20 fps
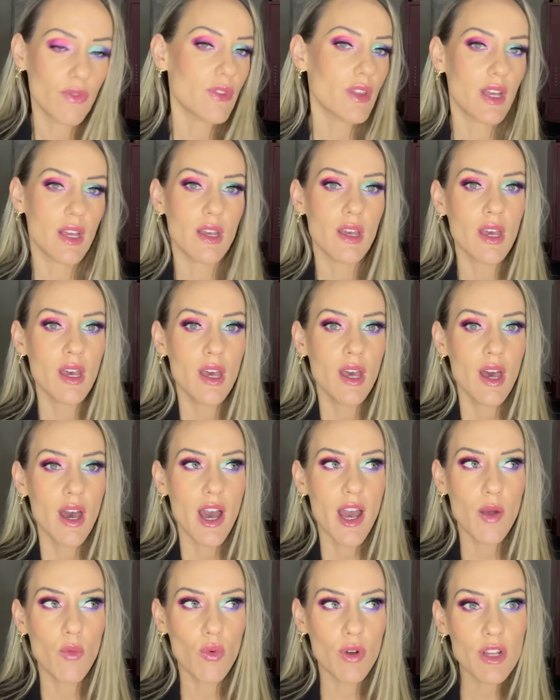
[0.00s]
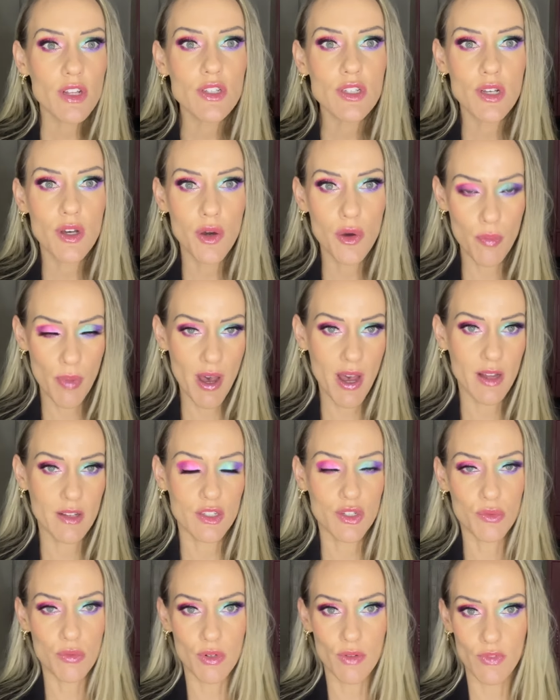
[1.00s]
Like, I wanted to go back
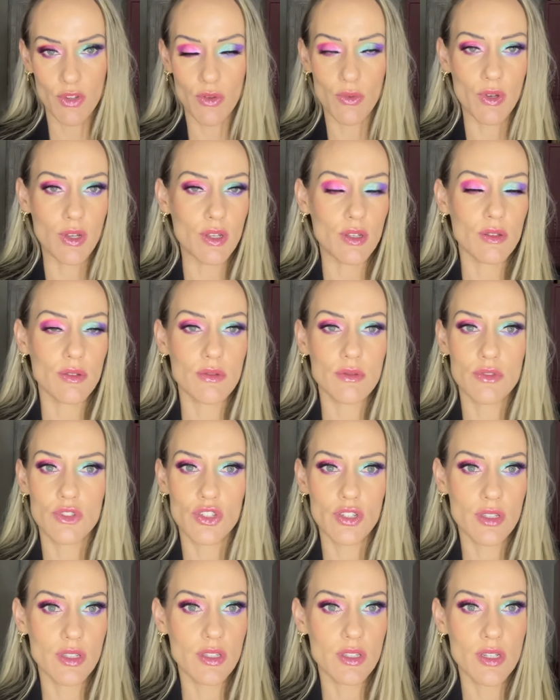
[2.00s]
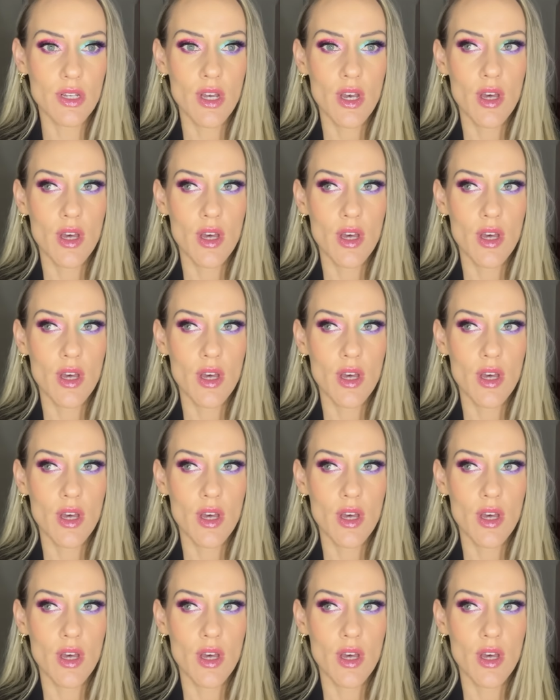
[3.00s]
to reviewing just